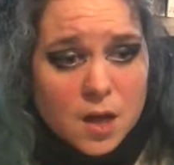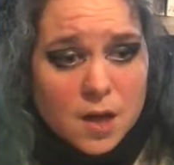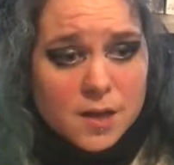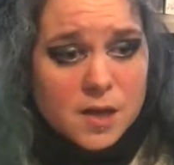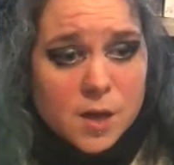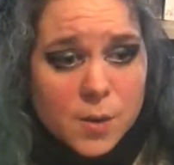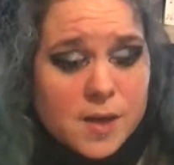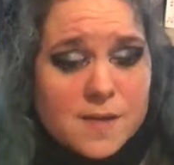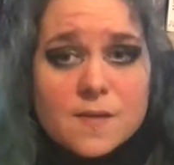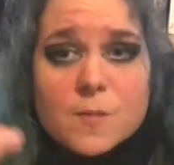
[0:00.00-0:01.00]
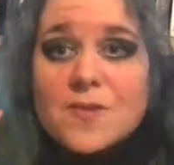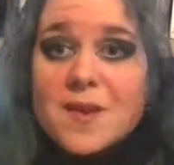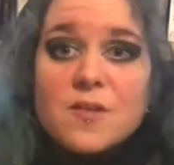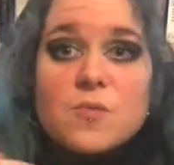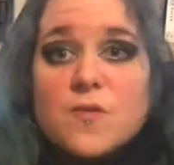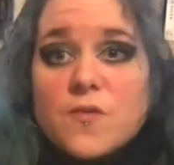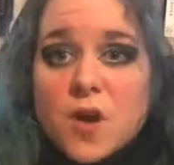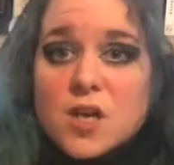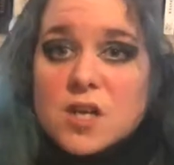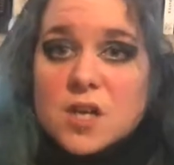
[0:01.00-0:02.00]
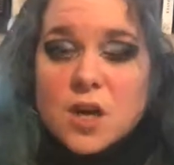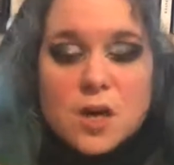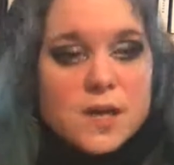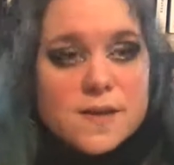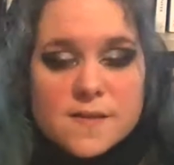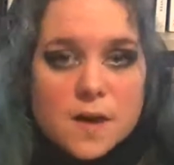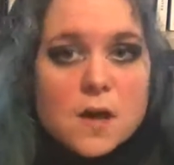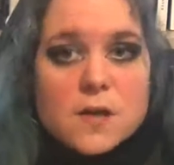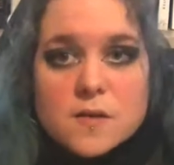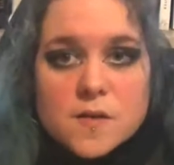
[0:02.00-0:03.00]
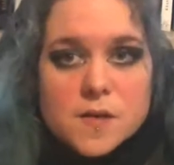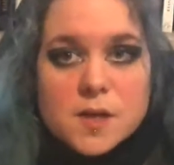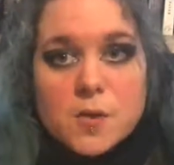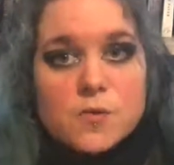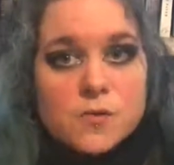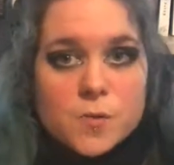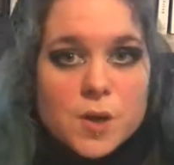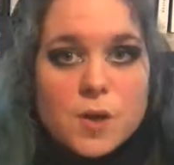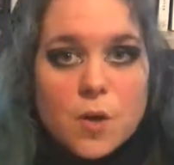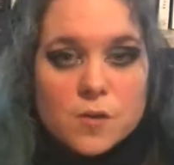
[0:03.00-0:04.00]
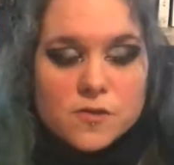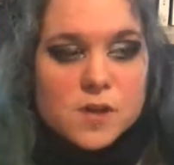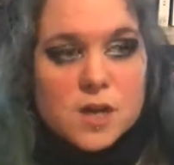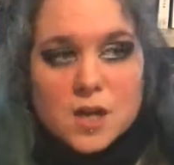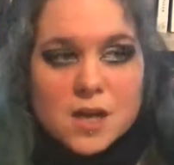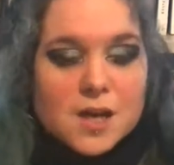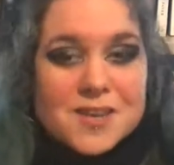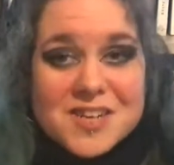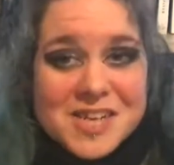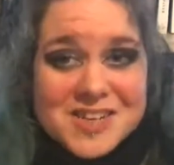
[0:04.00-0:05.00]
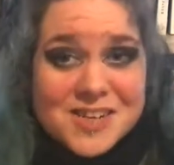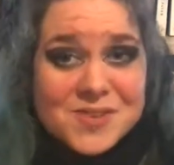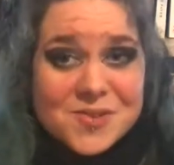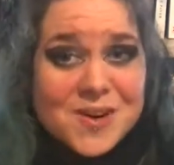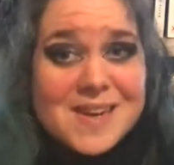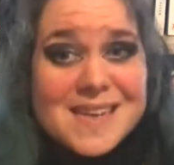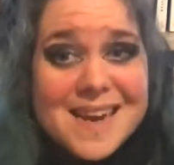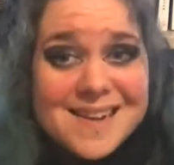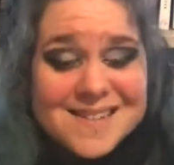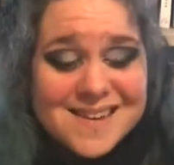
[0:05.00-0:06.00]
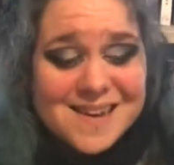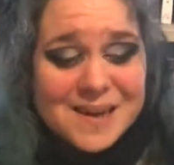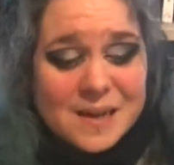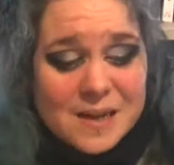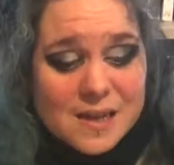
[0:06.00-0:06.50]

you know, he is obsessed with finding her. He is a hunter. He goes through a lot to try and get to her.